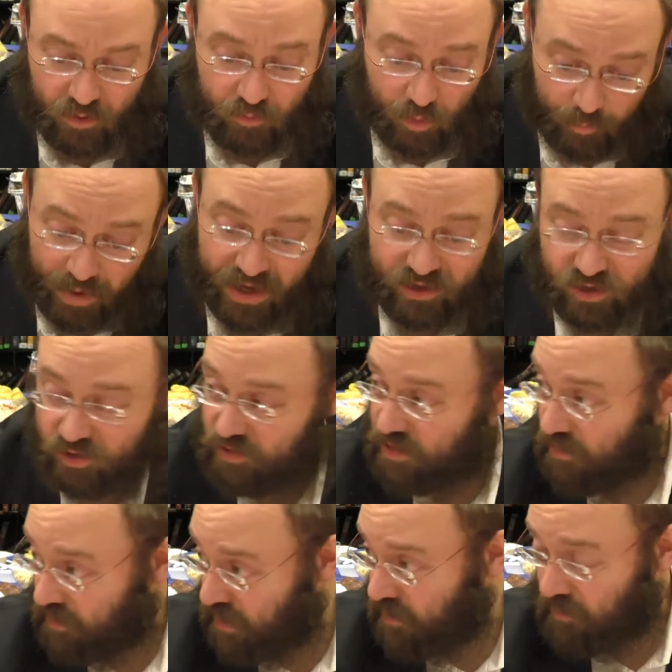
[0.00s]
The
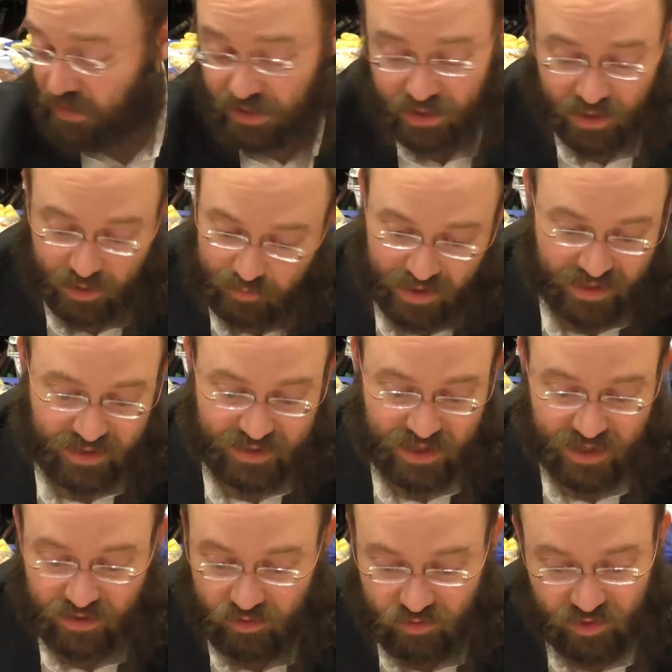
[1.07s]
pashtus. I mean, the minute Chabad is
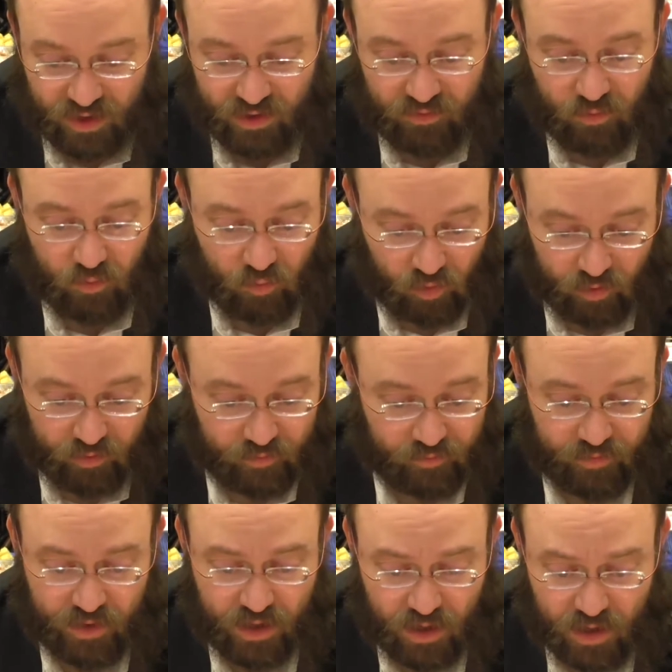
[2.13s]
not to drink even water.
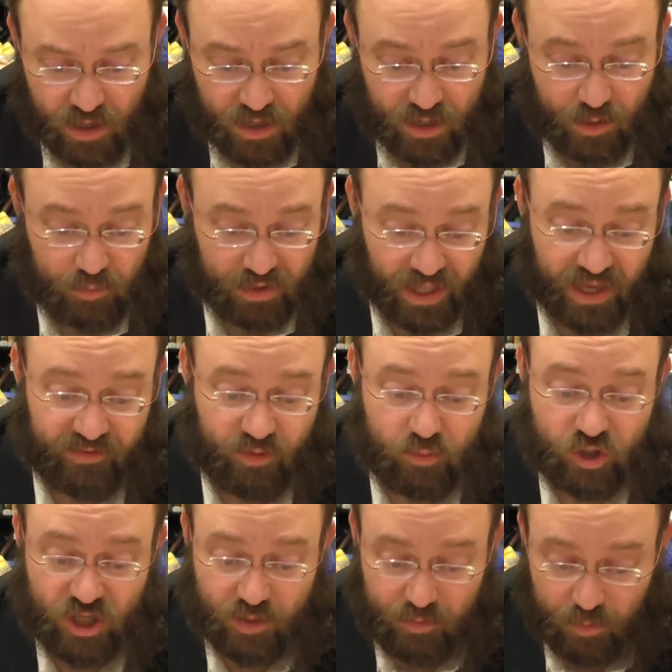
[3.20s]
Rabbi
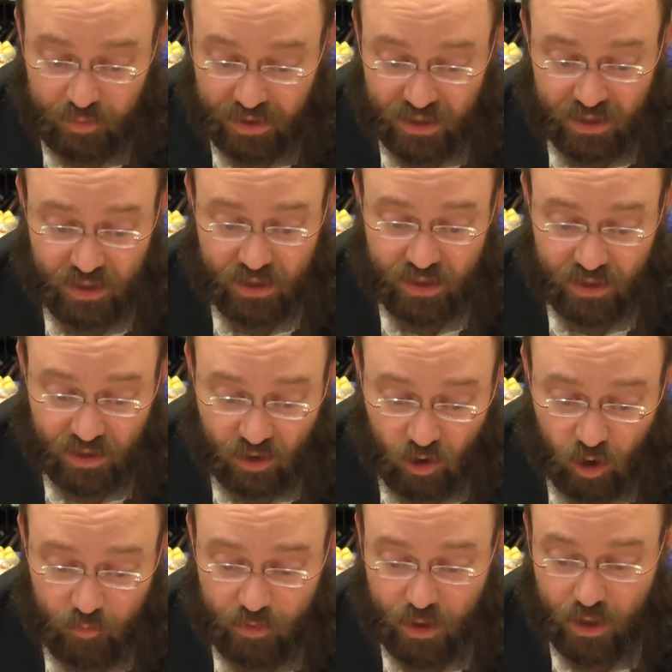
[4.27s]
Levi b'shem Reb
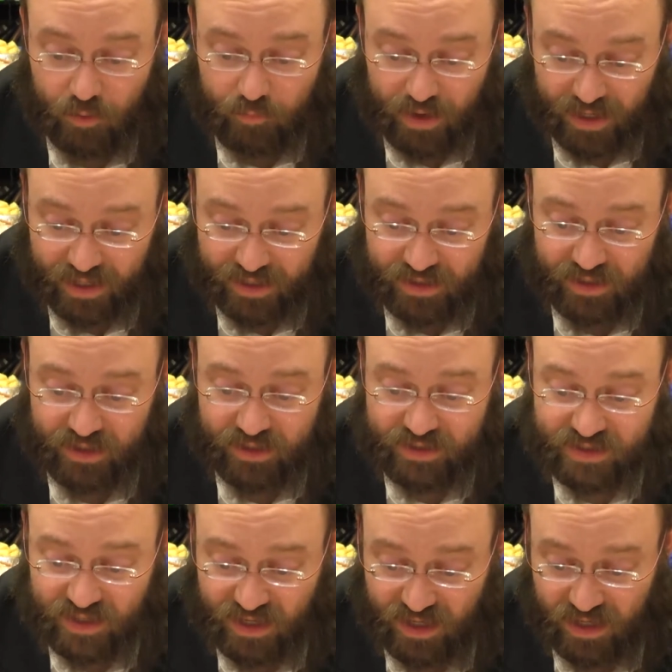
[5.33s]
Choma Bar Chanina
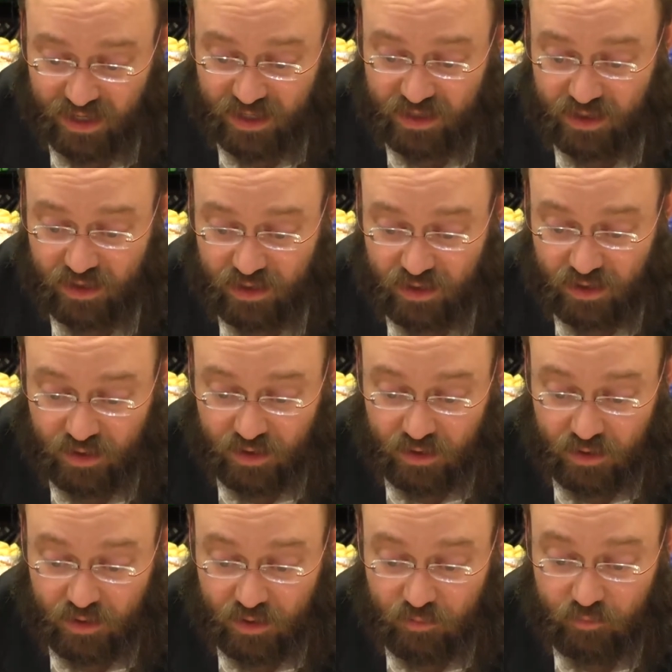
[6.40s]
said.
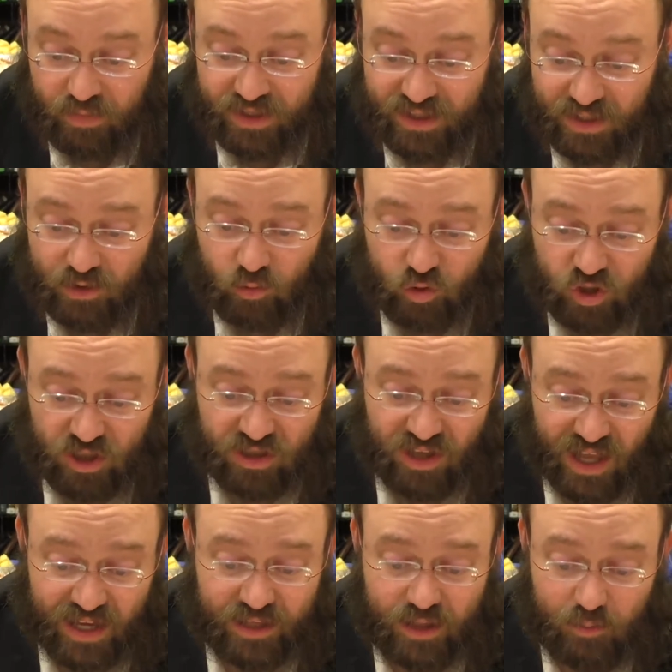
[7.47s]
Bedinu
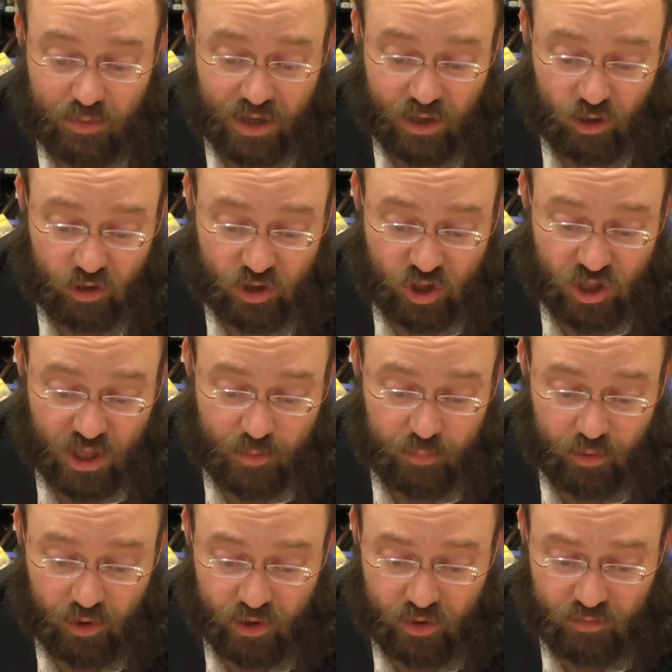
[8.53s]
shetakdim achodesh
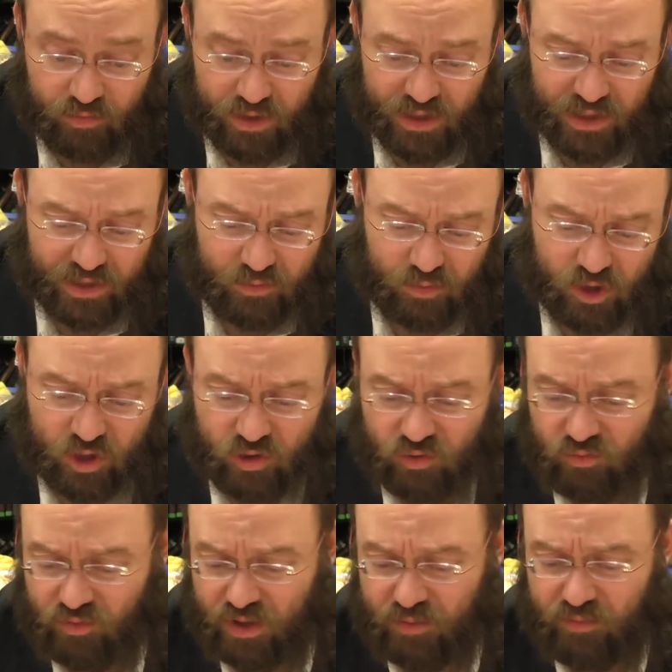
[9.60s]
lapora. Really, we
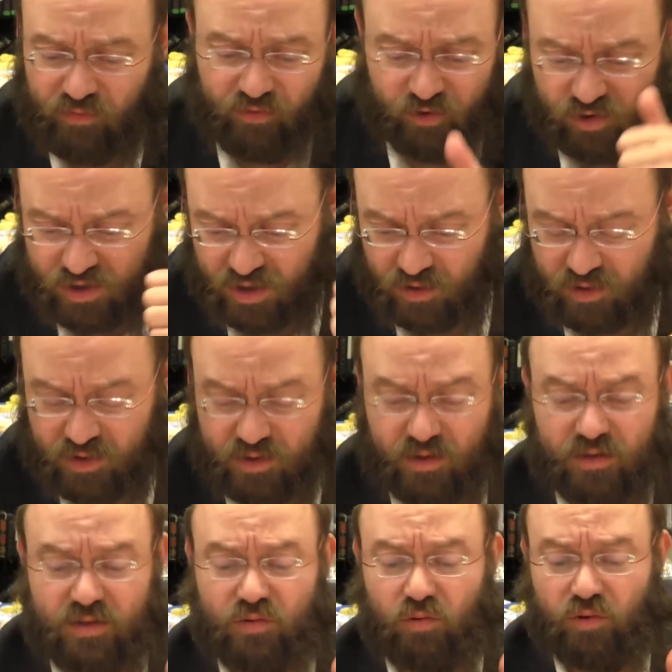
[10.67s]
should read first the,
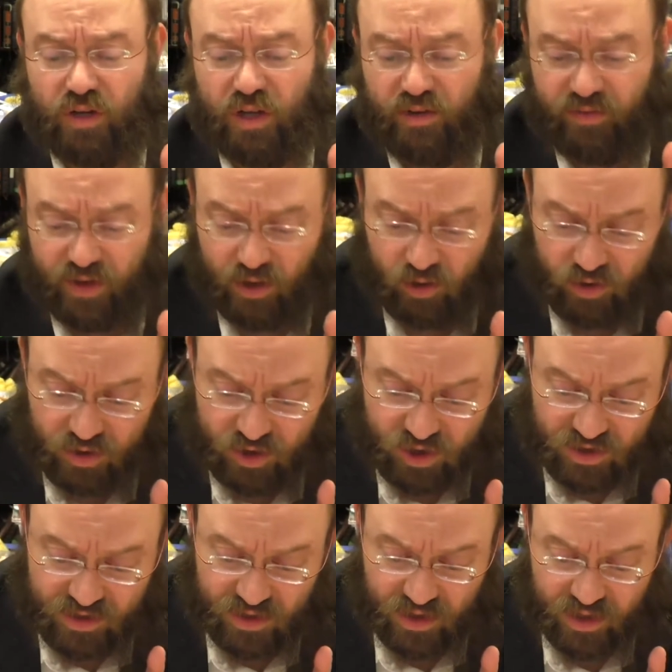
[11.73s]
the story of achodesh
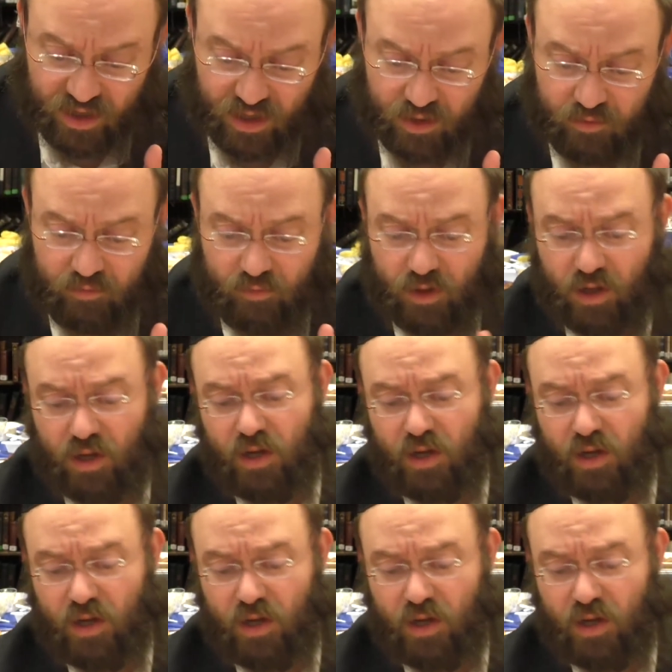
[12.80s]
azalachem.